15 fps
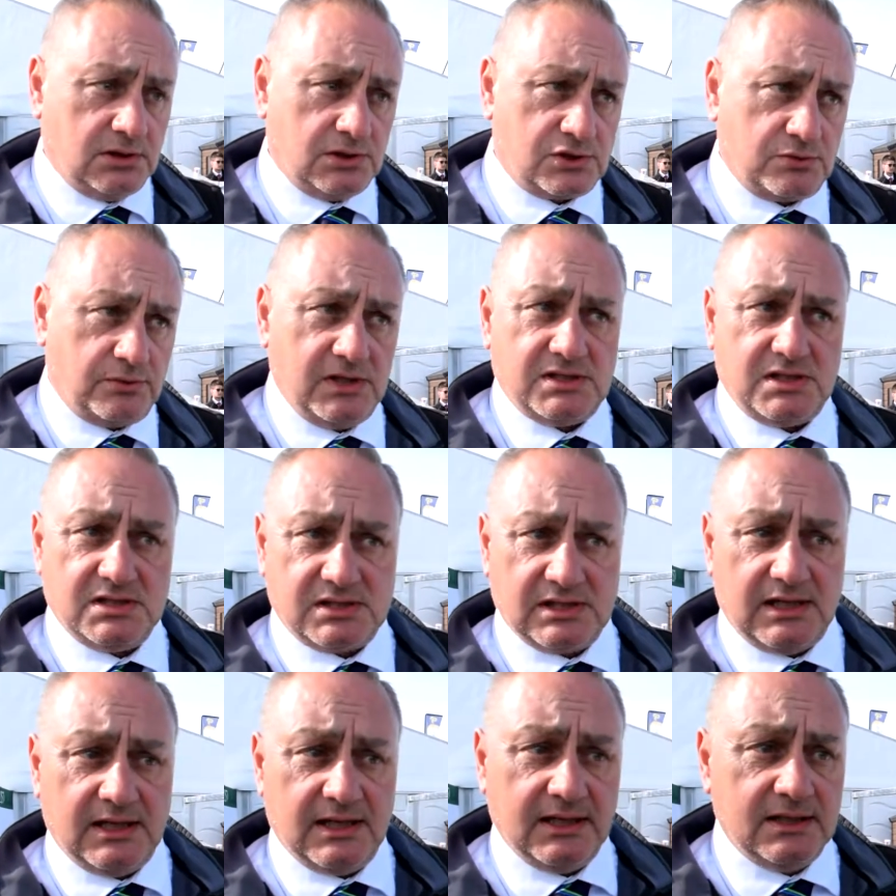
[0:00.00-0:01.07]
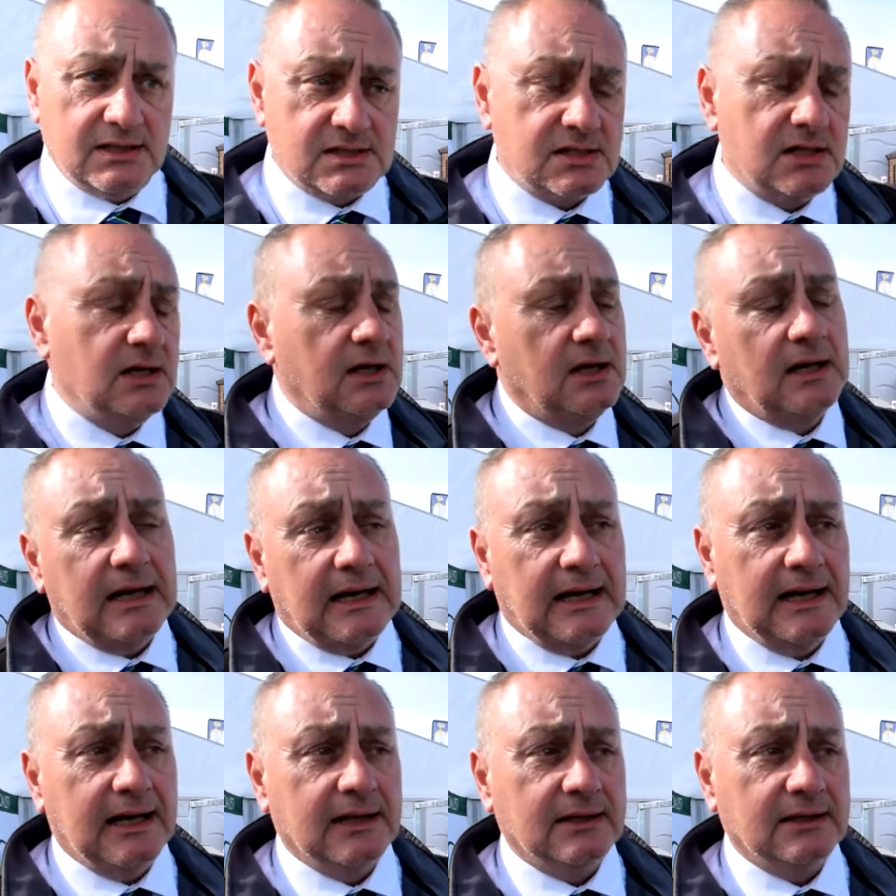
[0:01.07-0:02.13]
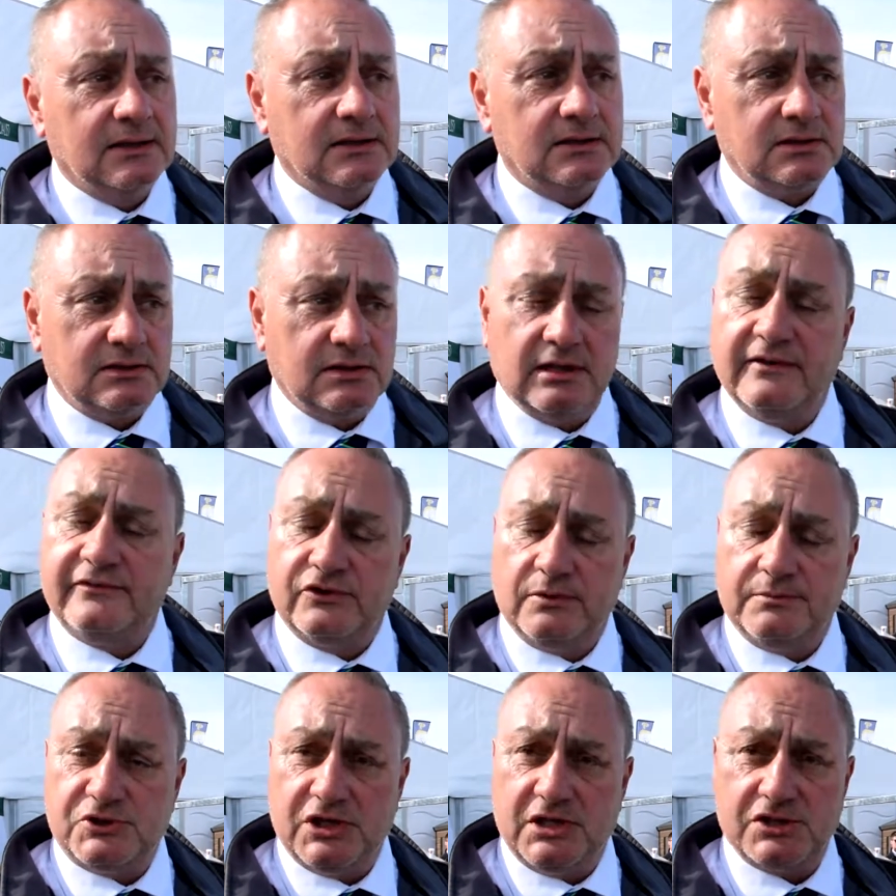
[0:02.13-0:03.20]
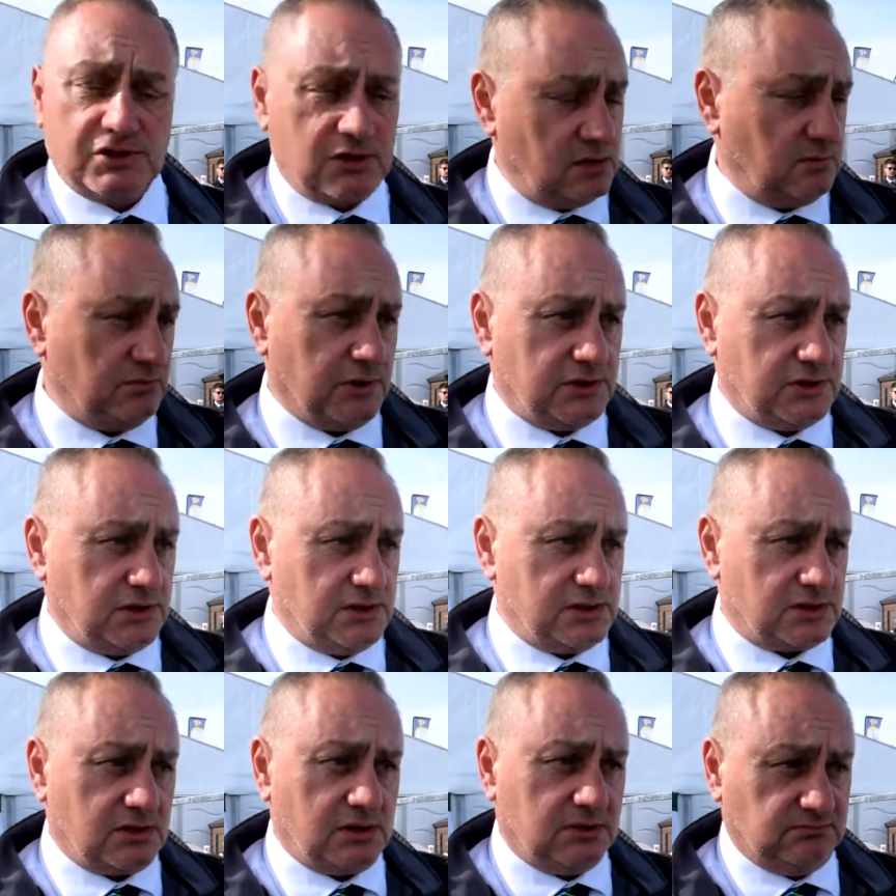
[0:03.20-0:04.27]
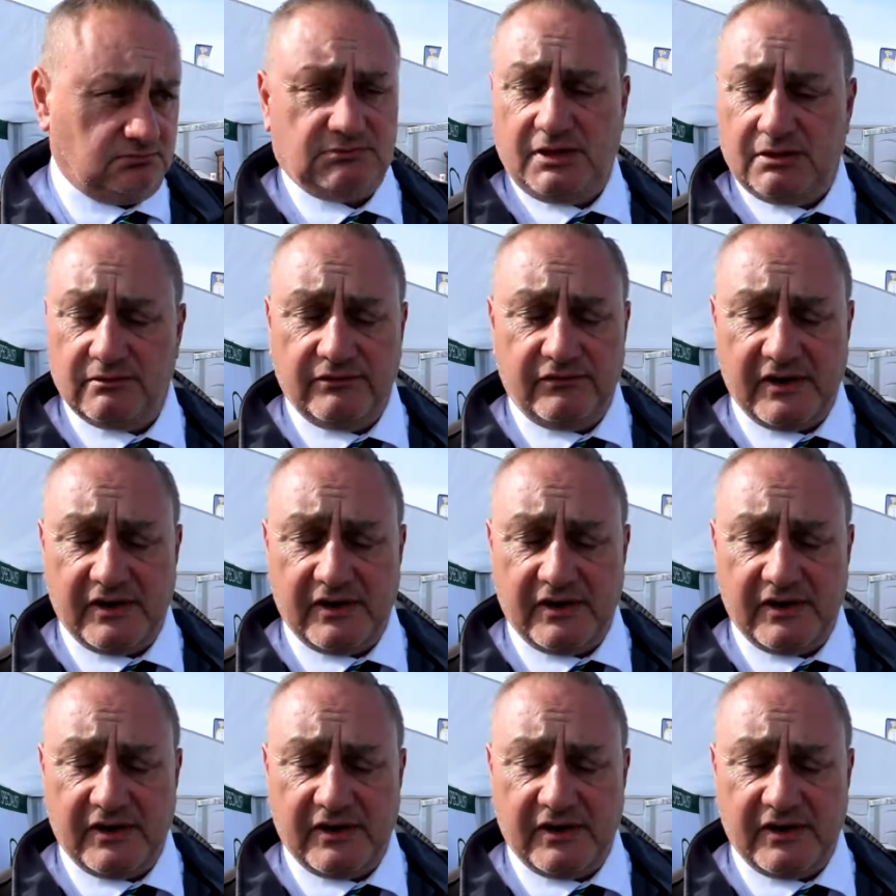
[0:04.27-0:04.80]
the squeezing sides and the lift up chin scoop which has got